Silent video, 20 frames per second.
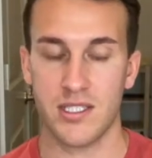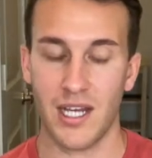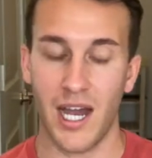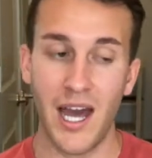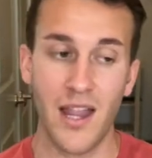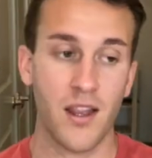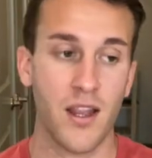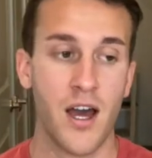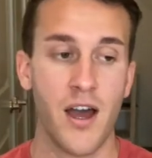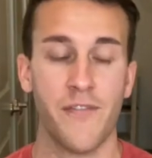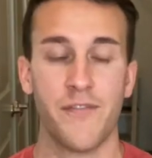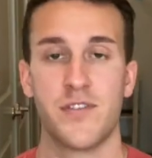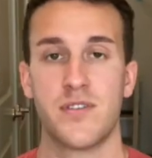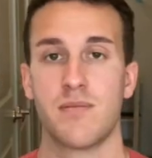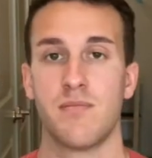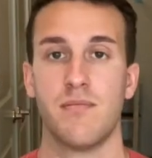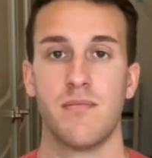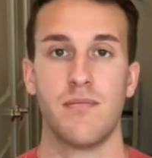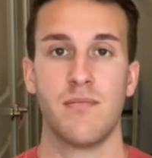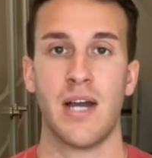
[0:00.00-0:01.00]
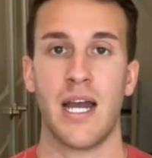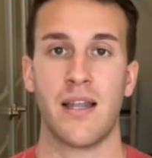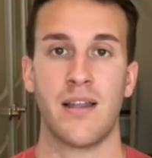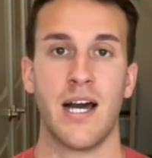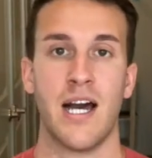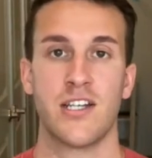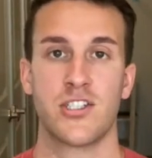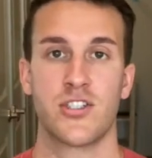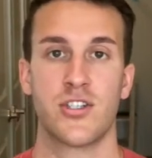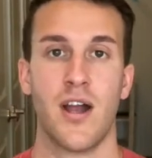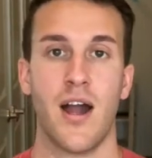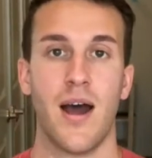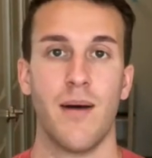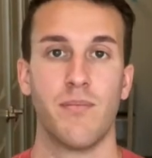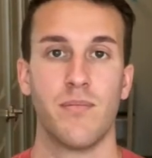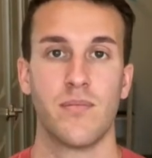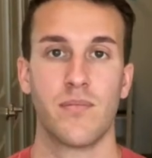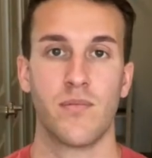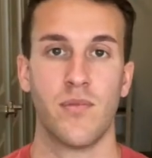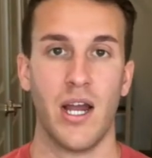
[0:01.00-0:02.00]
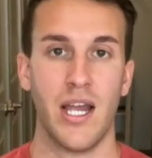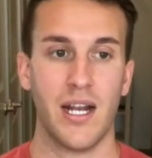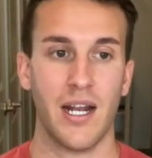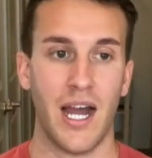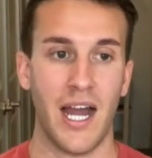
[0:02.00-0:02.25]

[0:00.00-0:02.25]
I loved my last job, right?